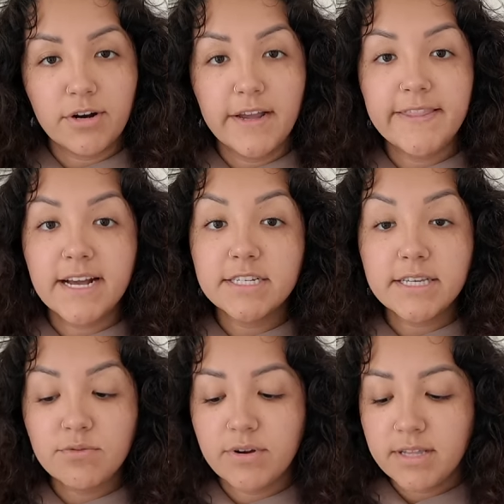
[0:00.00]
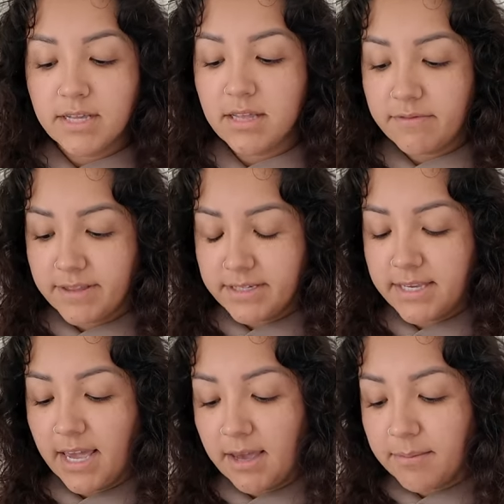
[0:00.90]
And they actually really loved this
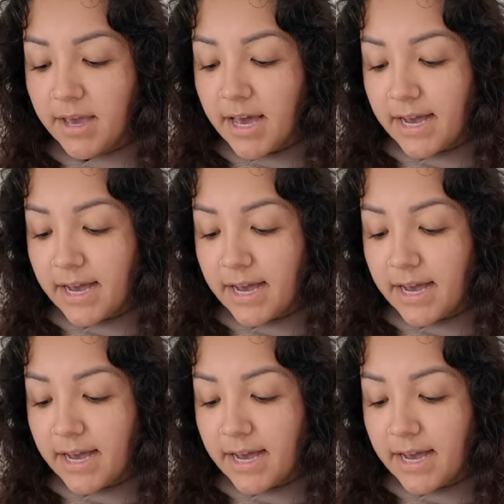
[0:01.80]
game.